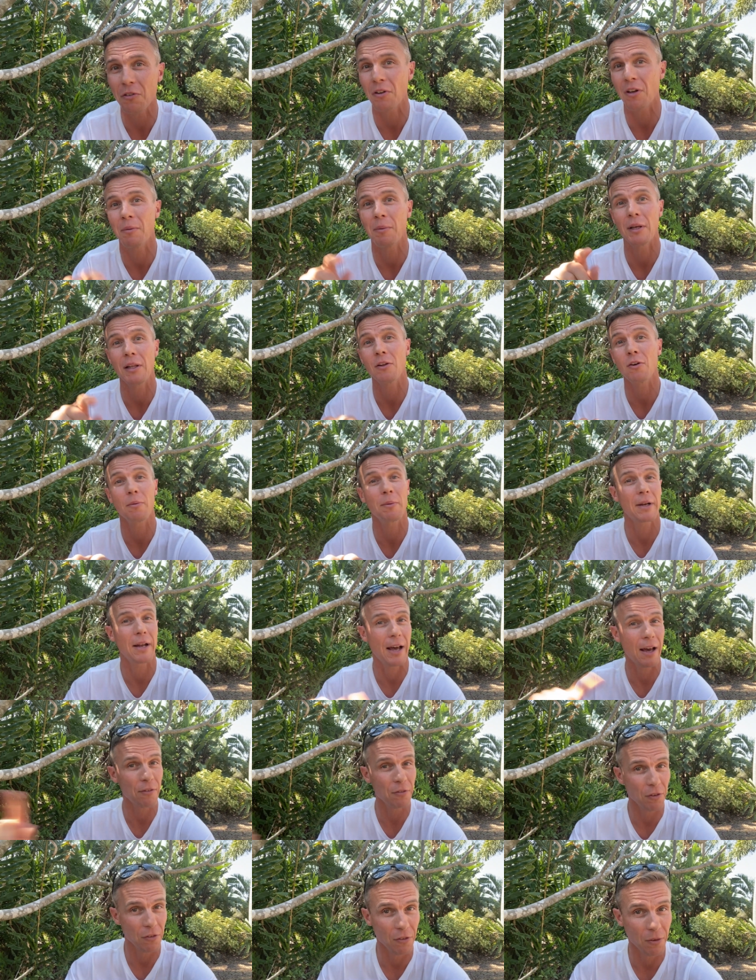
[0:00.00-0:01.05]
It's going to be a little bit
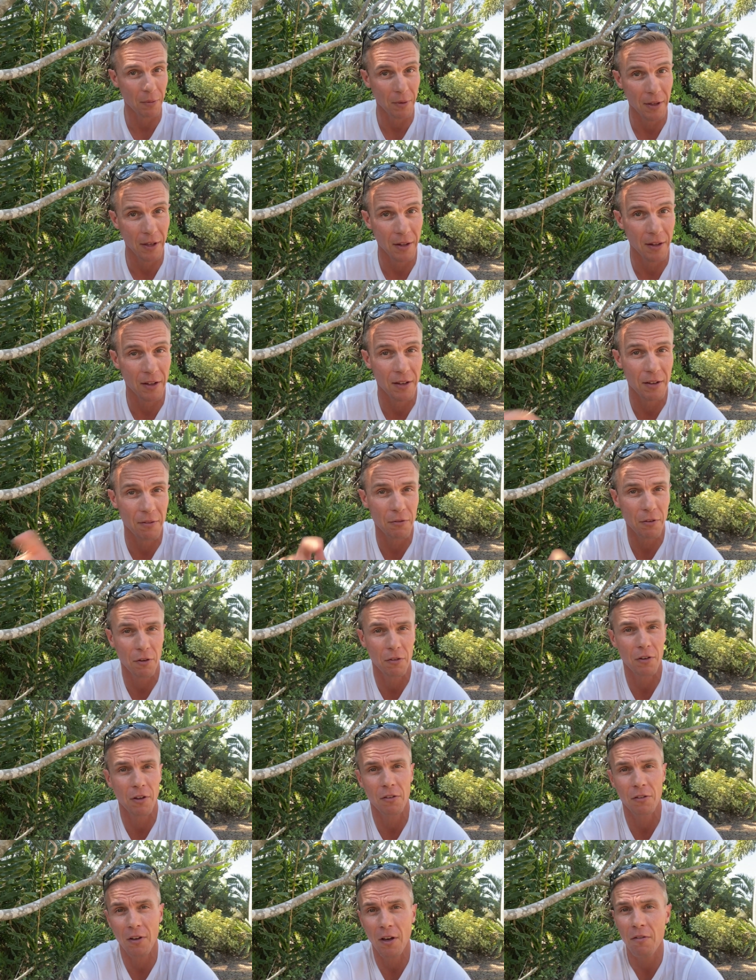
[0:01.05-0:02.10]
after some of the other
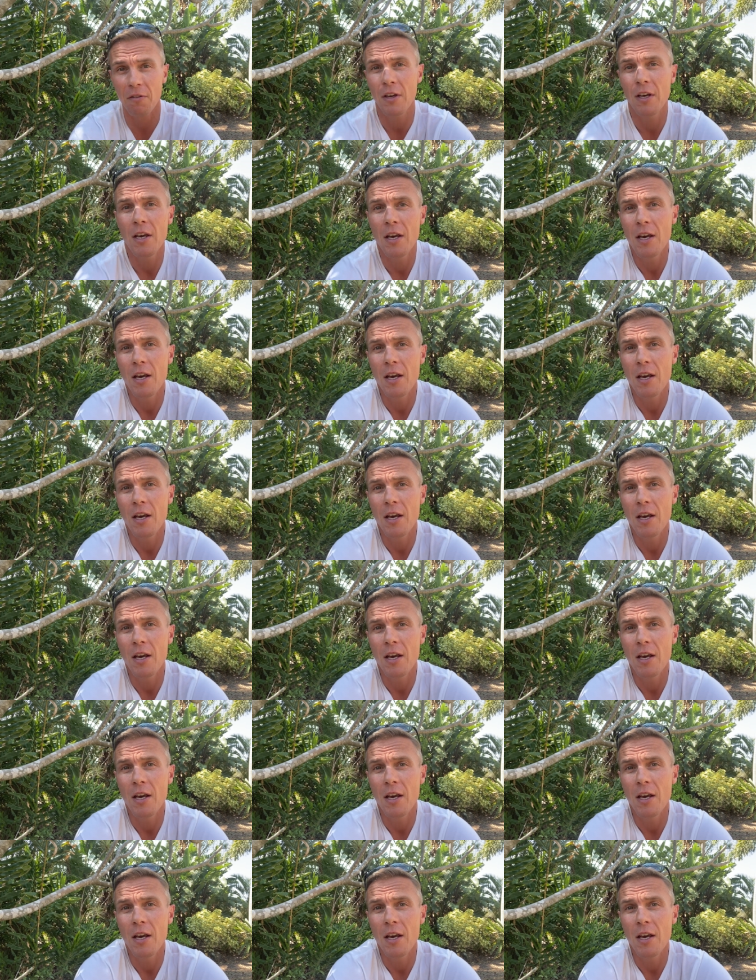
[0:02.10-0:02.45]
InfoSec stuff.